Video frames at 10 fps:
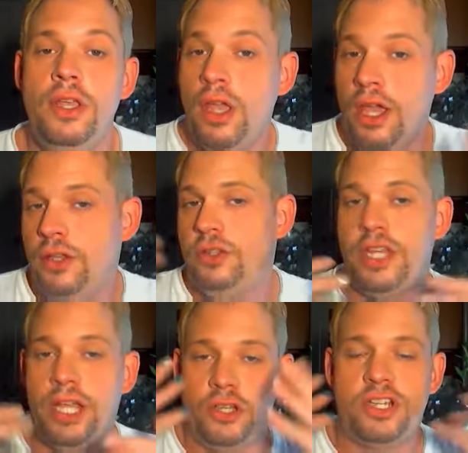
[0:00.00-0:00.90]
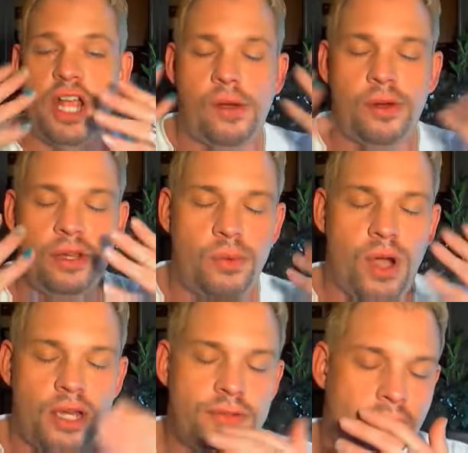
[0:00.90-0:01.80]
and then you take a shower, you
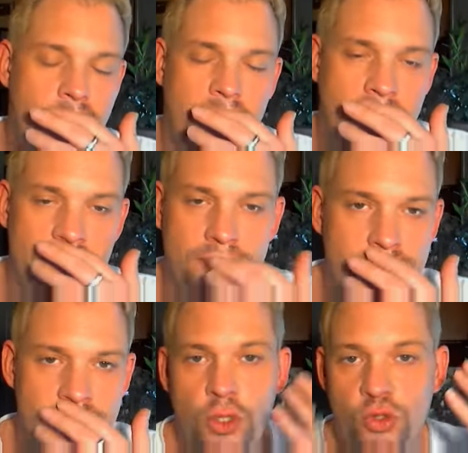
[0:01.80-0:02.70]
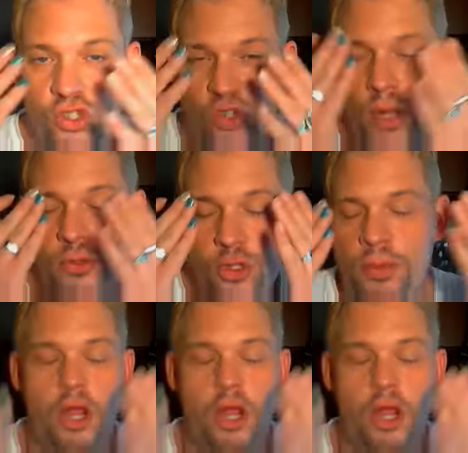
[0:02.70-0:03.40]
wash fairly, you don't scrub super